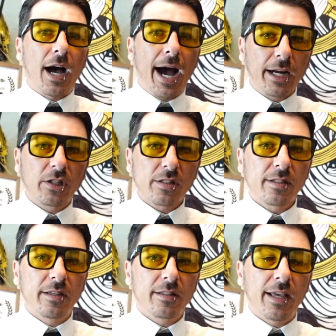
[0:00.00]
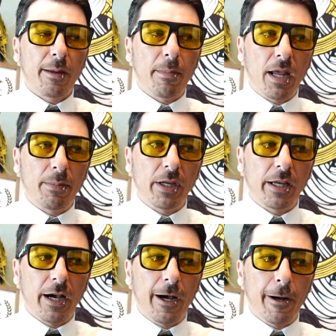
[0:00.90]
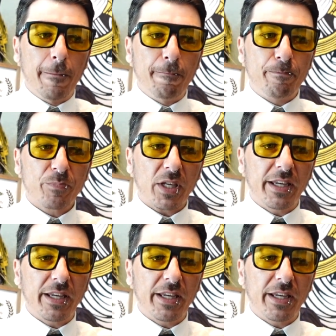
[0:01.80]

I just think that maybe um,